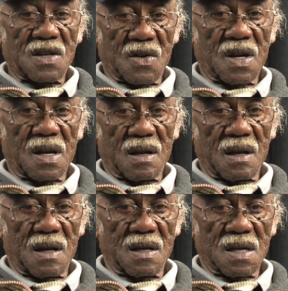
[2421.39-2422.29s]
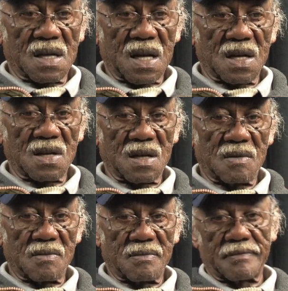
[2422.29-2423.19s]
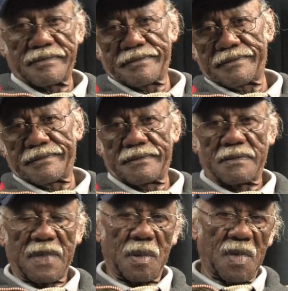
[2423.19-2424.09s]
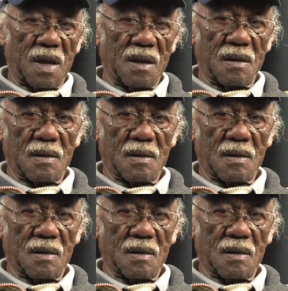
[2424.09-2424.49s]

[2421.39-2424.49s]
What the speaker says: You get an education in maybe